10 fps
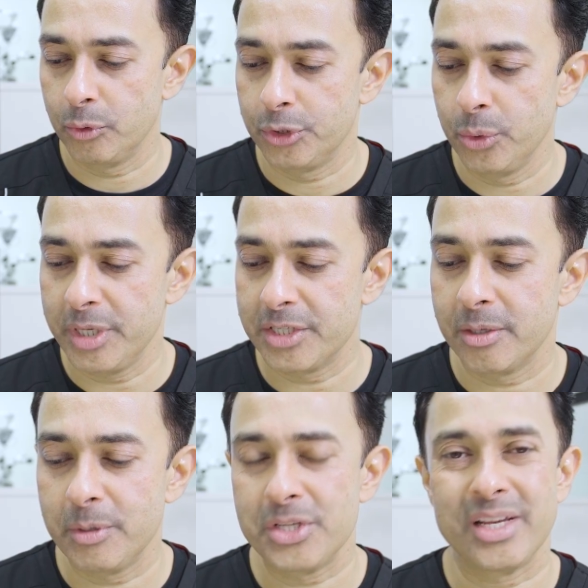put two
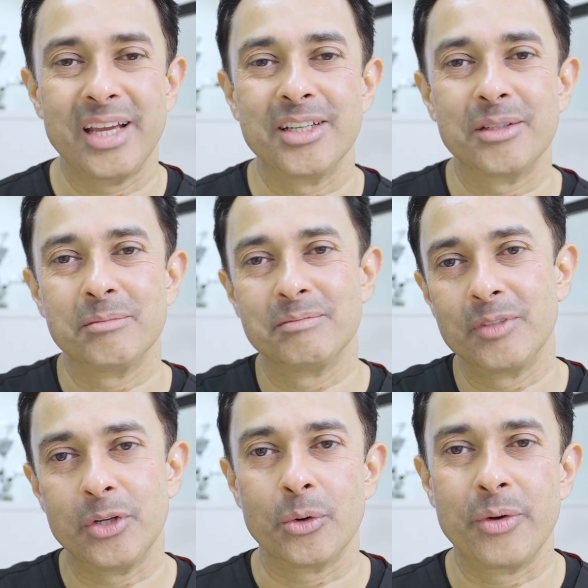instruments and,
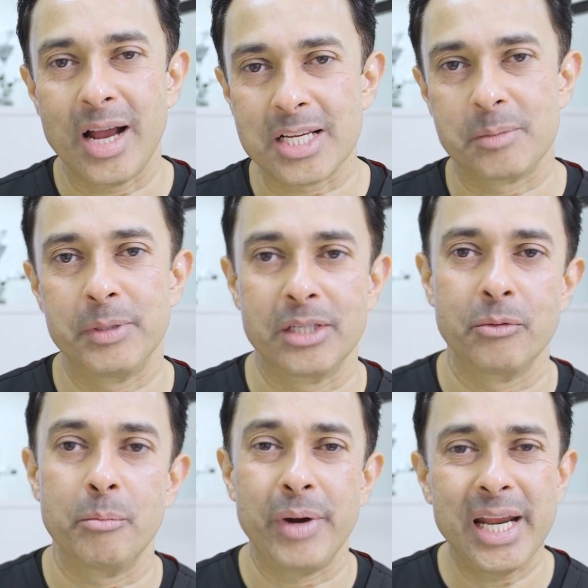you know, grasp it,
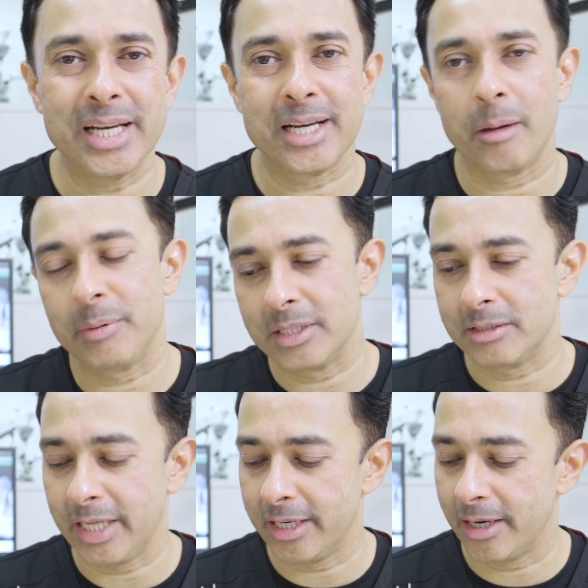braid it up
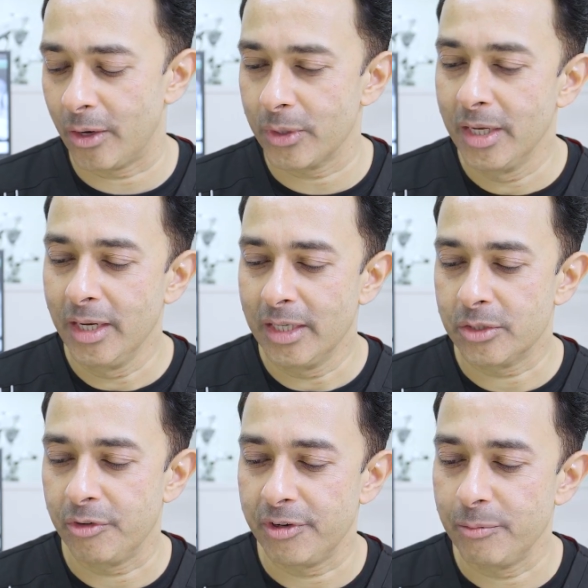and take it out. So we